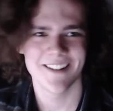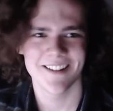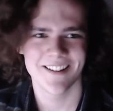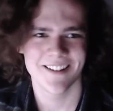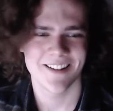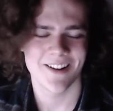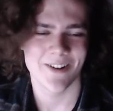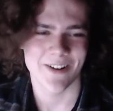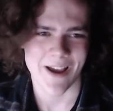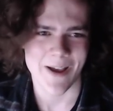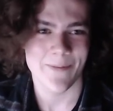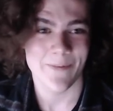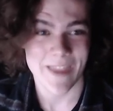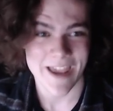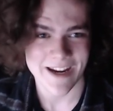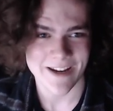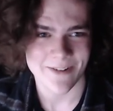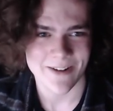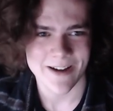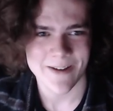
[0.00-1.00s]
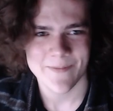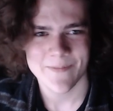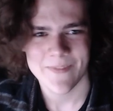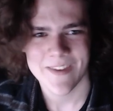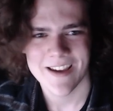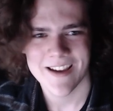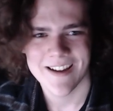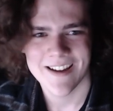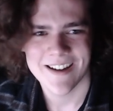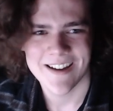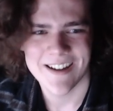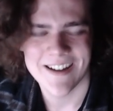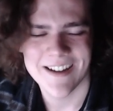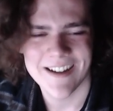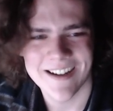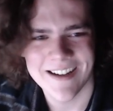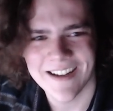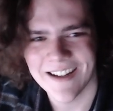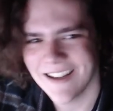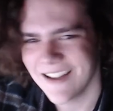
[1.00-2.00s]
Okay, anyway.
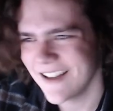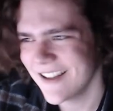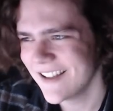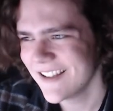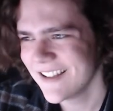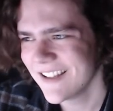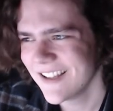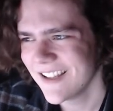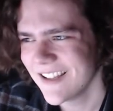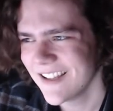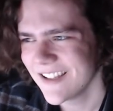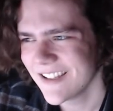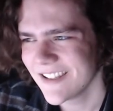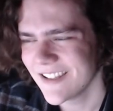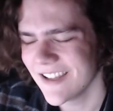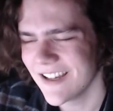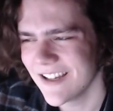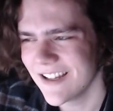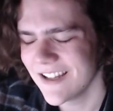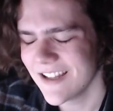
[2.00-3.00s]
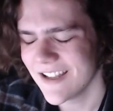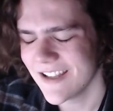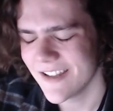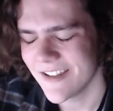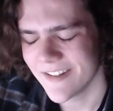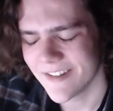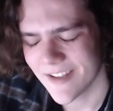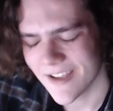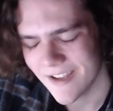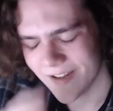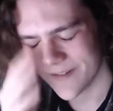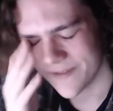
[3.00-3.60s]
Uh, yeah, and then